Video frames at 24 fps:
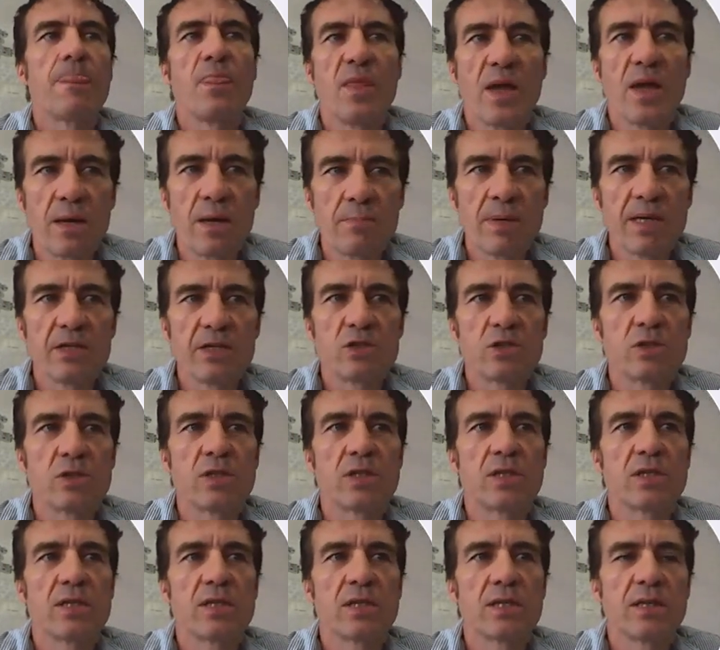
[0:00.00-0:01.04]
then
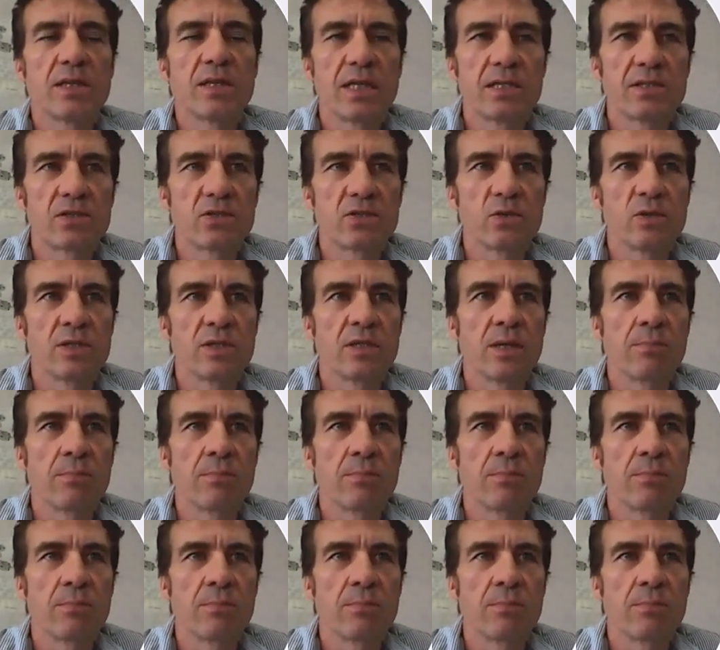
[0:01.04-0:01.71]
major, then student